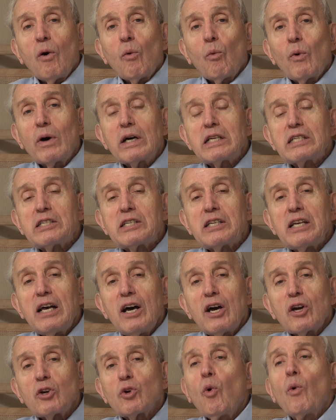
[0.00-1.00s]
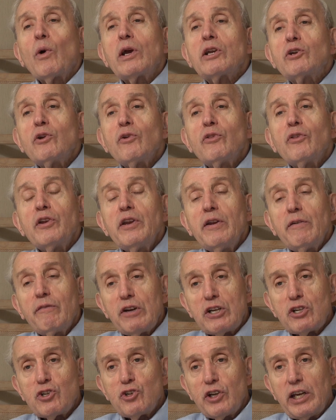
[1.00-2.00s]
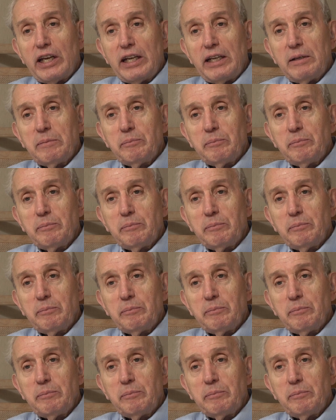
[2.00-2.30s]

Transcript: was going to the novitiate.